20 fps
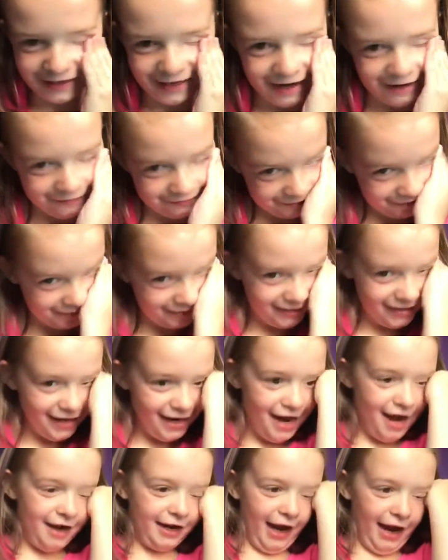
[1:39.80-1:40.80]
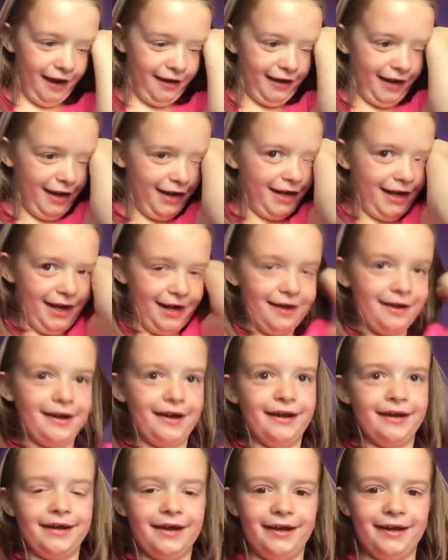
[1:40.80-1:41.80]
now.
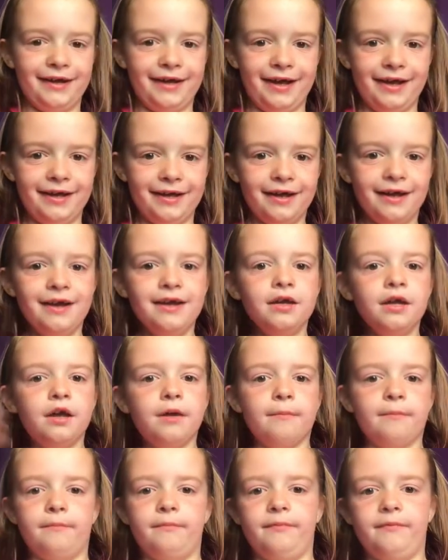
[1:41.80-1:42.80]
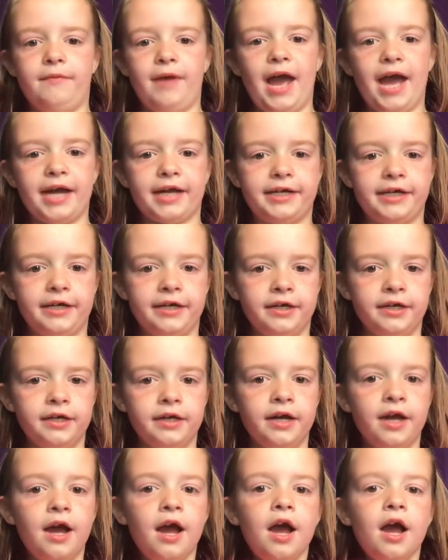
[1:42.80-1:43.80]
Okay. Back
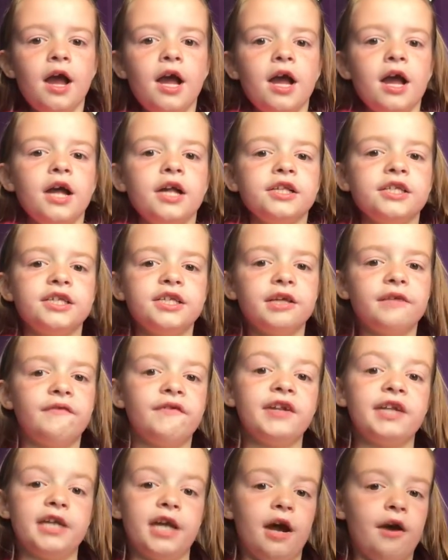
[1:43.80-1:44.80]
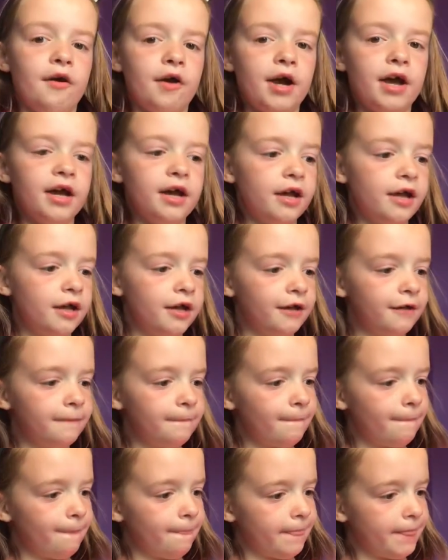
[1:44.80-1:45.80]
to the video.
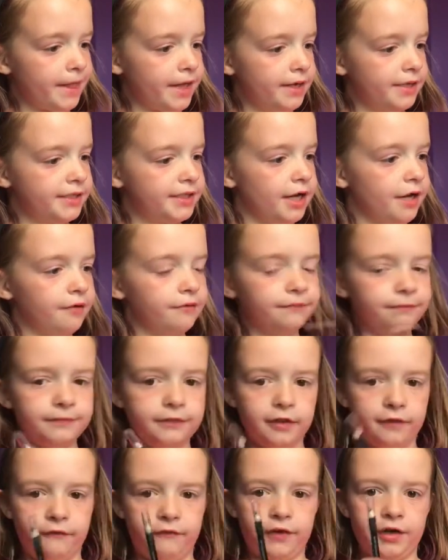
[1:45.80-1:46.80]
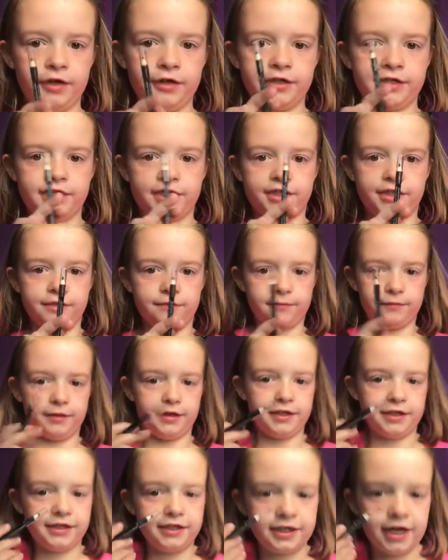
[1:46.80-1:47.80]
So, first, we're
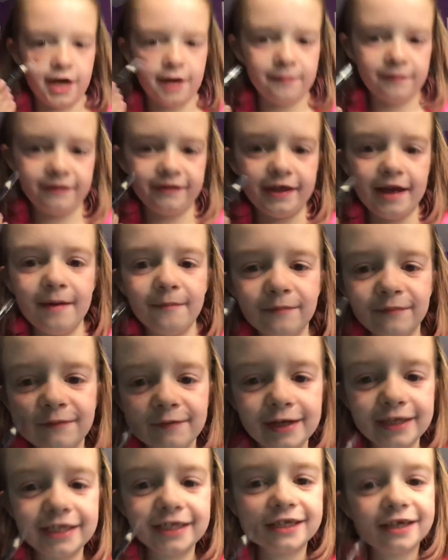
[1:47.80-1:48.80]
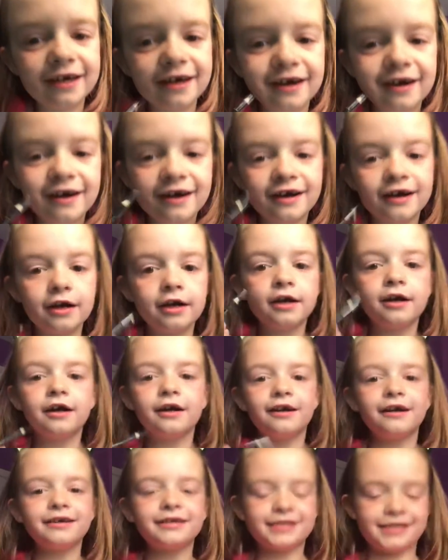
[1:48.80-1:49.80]
going to start with them
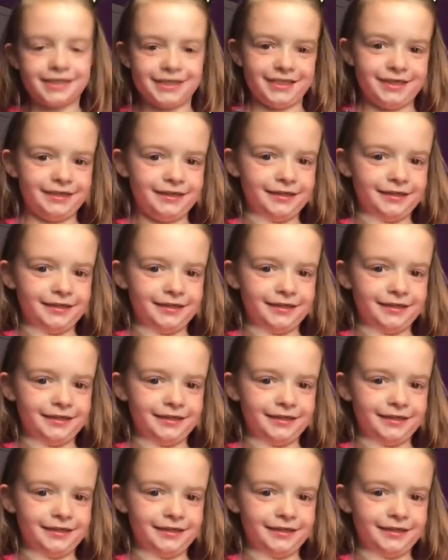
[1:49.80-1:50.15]
whiskers.